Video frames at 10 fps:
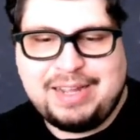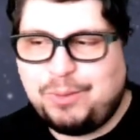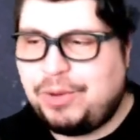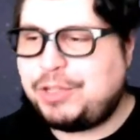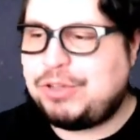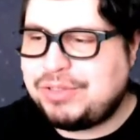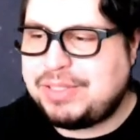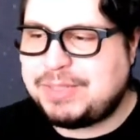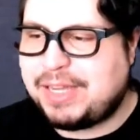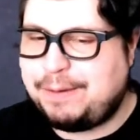Wugtrio
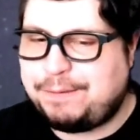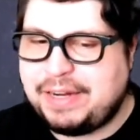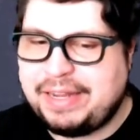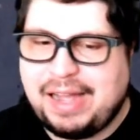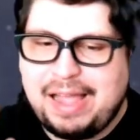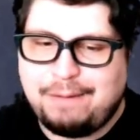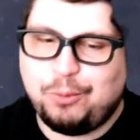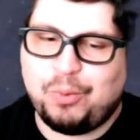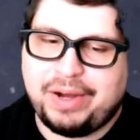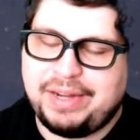seems kind of funny. I have
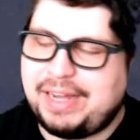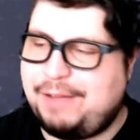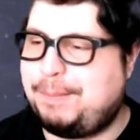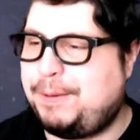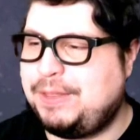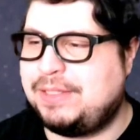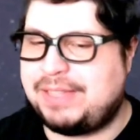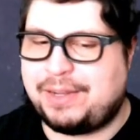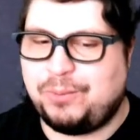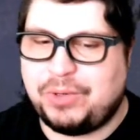one. I haven't pulled the
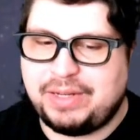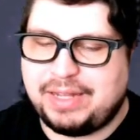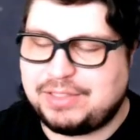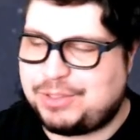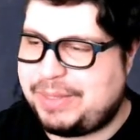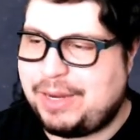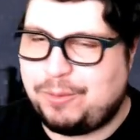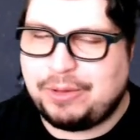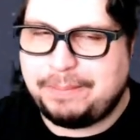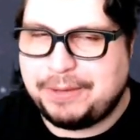second one yet, so we can't
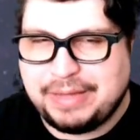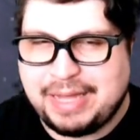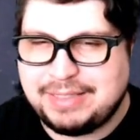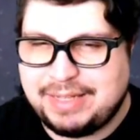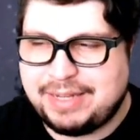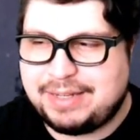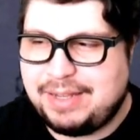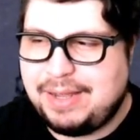really build that deck.